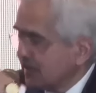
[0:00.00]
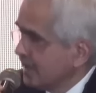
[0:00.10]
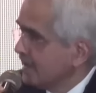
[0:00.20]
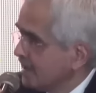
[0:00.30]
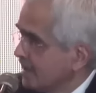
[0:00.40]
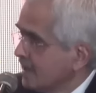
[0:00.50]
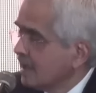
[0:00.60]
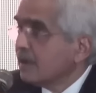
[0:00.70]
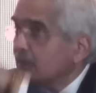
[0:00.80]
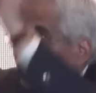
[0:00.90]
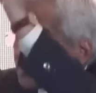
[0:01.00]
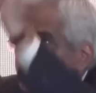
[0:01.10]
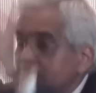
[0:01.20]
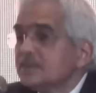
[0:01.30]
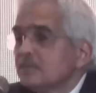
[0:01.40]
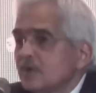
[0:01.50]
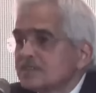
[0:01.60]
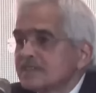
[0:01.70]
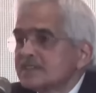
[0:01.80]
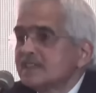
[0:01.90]
green. Most of the
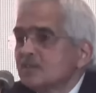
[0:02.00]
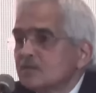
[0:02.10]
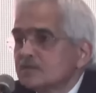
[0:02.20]
boxes in